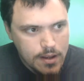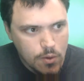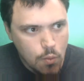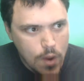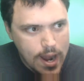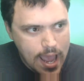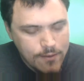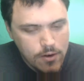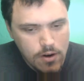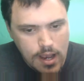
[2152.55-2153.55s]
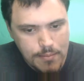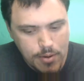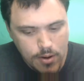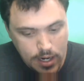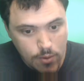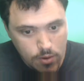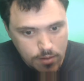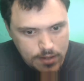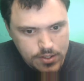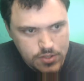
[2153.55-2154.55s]
Whenever I and I wrote
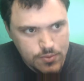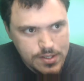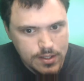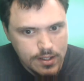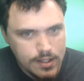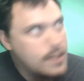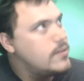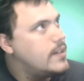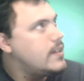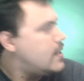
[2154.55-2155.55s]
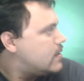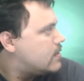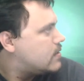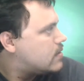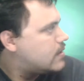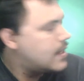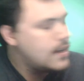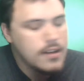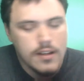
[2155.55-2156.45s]
about this recently. Can you link that? Yeah.